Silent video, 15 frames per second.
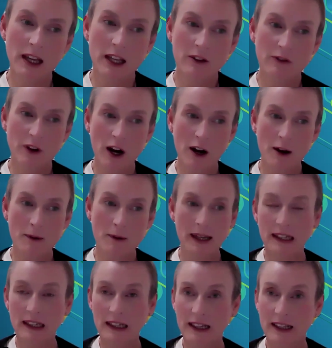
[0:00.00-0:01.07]

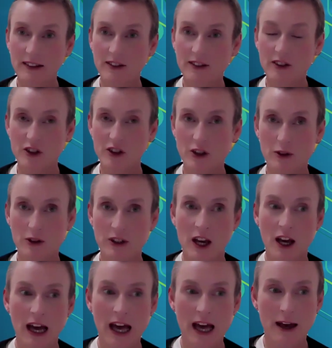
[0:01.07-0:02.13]
Environmental Institute
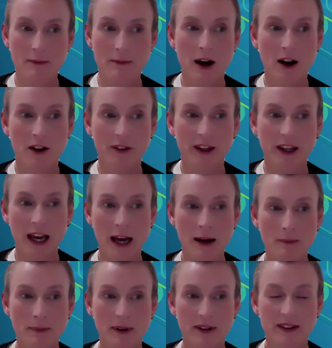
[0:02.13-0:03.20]
on the
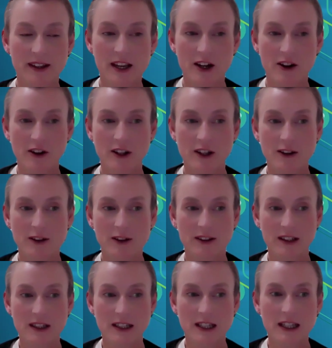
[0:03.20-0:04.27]
campus here in
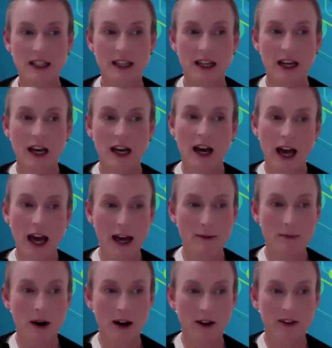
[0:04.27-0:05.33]
UCD.
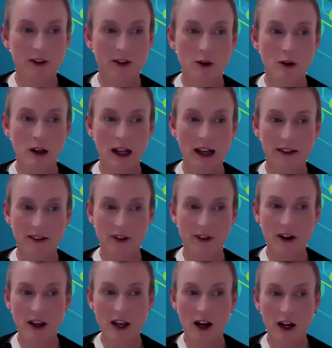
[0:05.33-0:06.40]
Our school has a
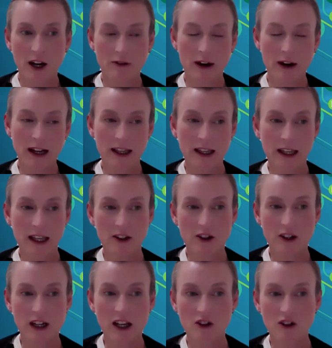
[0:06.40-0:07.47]
very high ranking
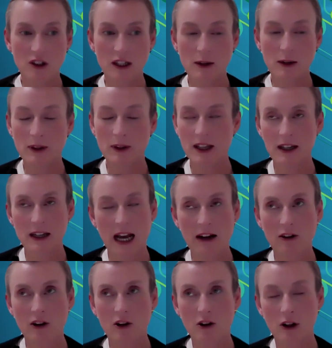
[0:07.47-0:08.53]
internationally within
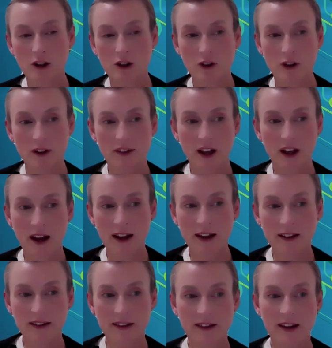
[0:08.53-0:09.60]
agricultural
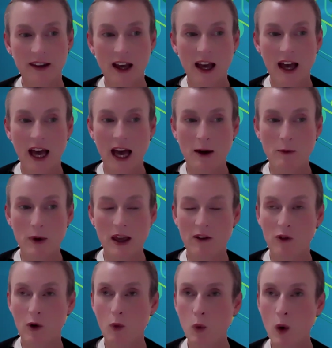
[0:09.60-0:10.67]
science, and we
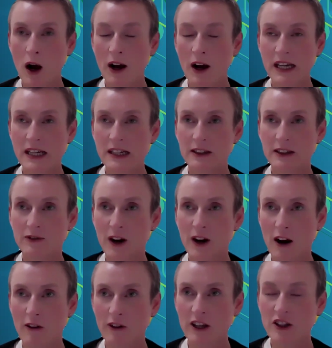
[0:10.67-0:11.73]
have a wide and
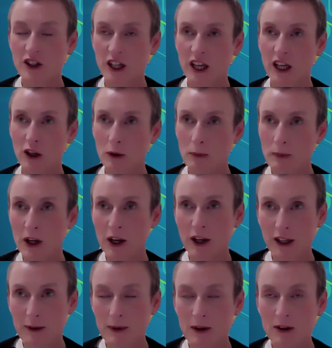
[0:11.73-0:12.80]
far-reaching alumni
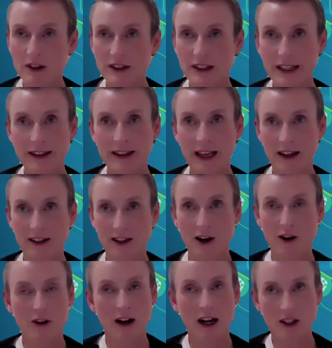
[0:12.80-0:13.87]
community that
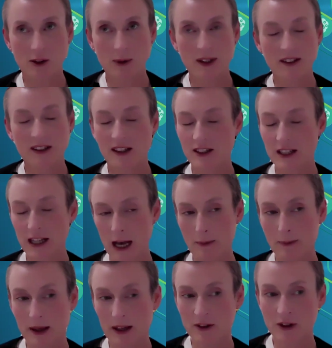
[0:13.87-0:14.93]
our graduates can tap
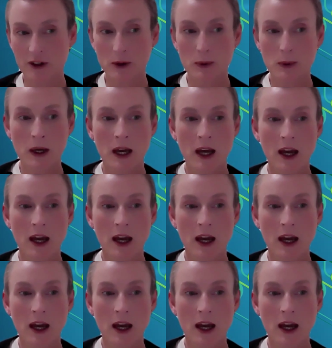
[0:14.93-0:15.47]
into,